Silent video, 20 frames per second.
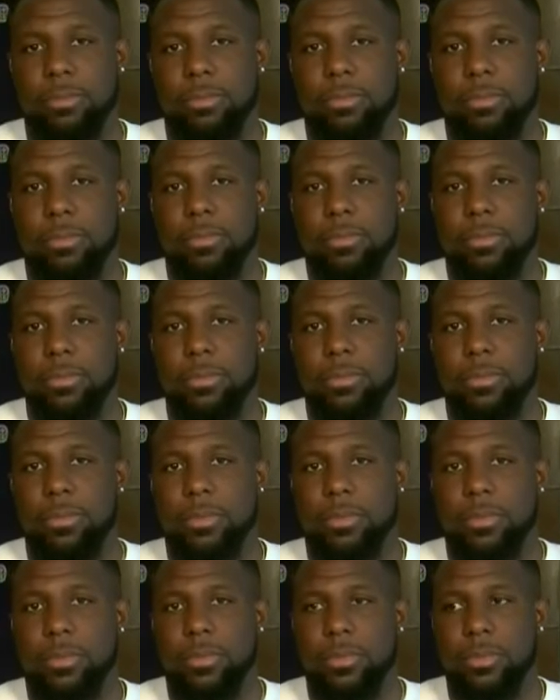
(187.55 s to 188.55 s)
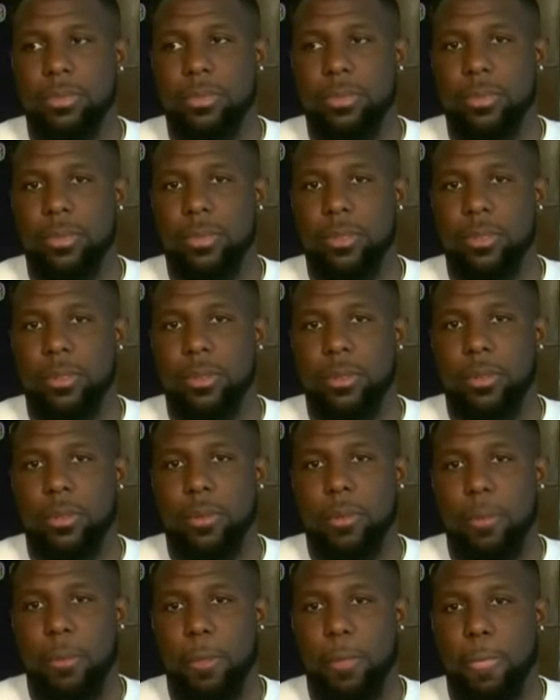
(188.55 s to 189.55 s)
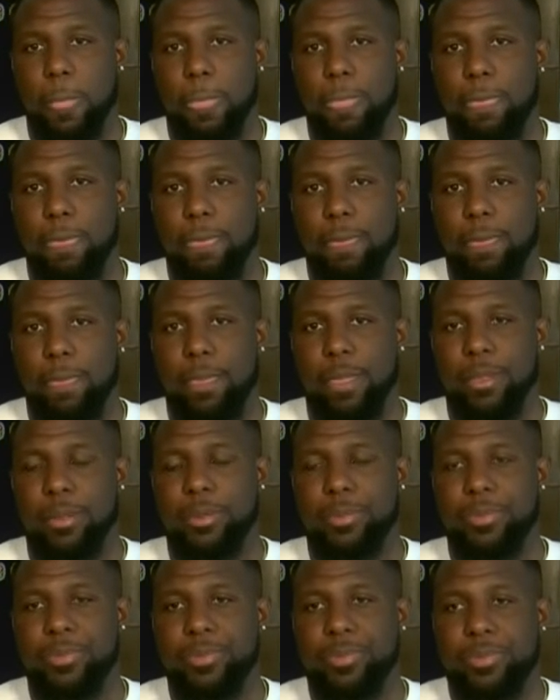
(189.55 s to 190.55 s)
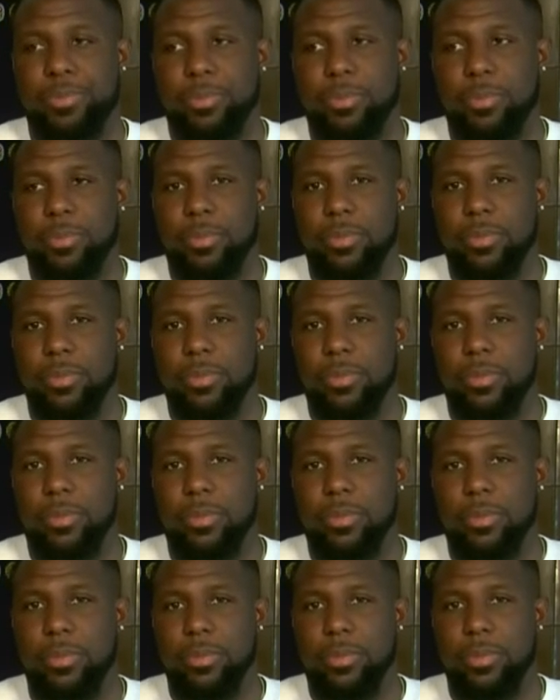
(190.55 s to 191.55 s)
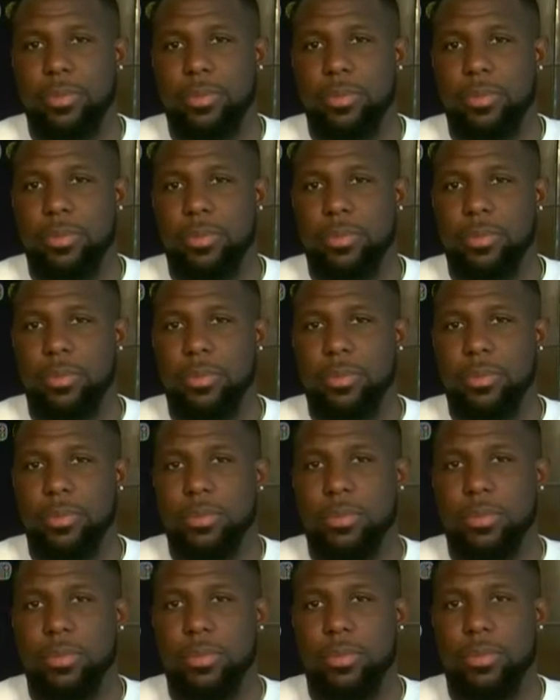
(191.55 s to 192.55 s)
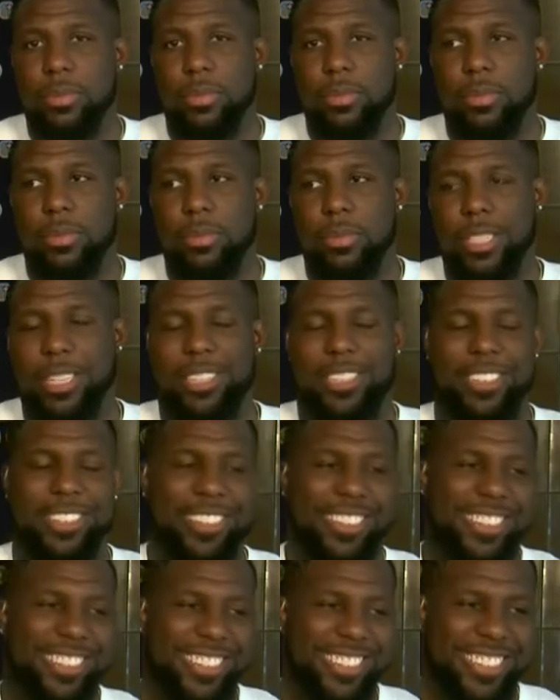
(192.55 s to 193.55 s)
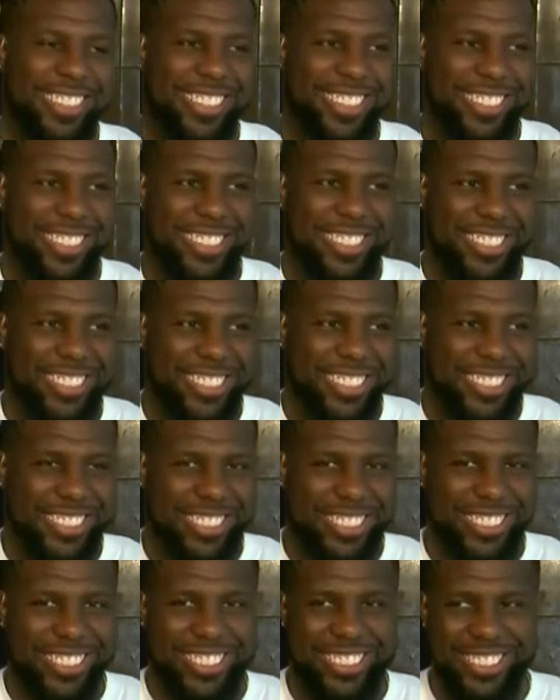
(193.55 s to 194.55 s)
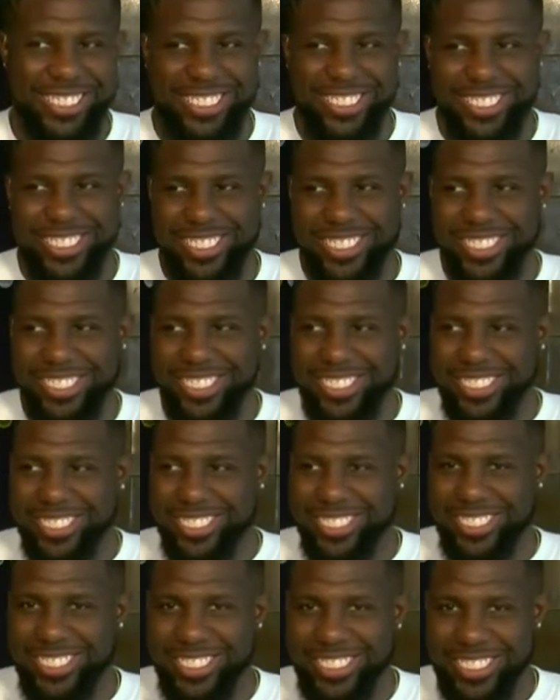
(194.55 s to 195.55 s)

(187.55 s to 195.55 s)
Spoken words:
(not speaking)